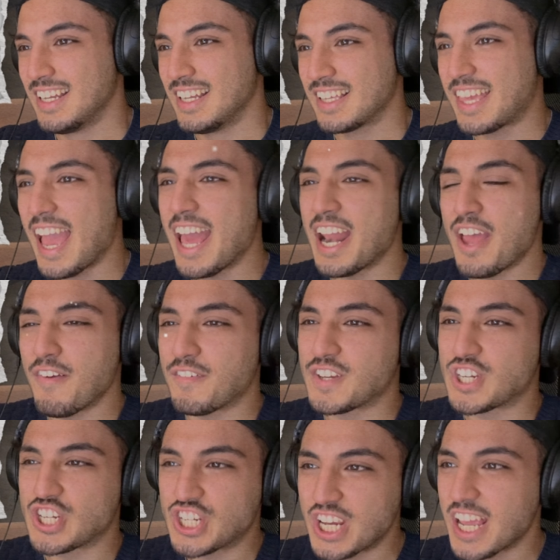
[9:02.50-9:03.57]
can't have
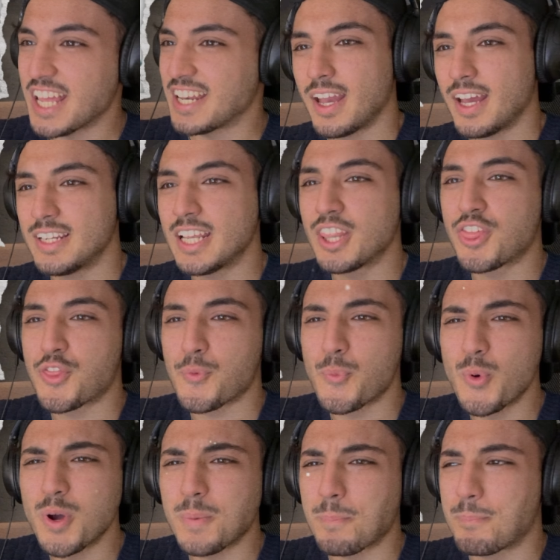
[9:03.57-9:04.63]
shit, and then
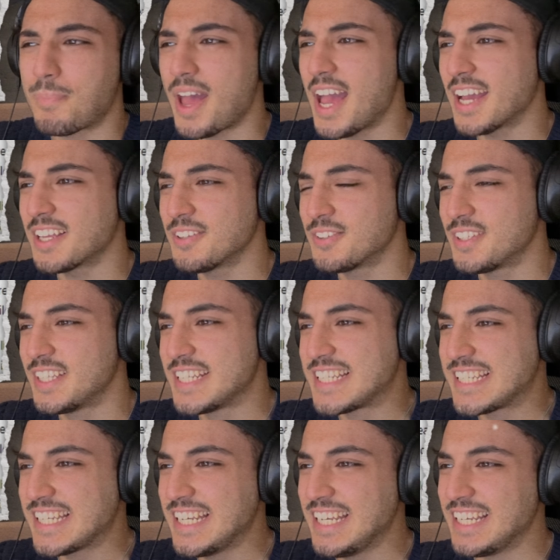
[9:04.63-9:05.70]
threw it back into the
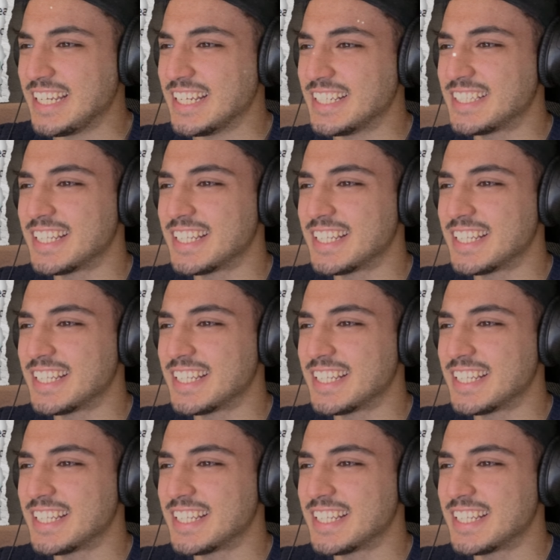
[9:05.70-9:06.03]
sea.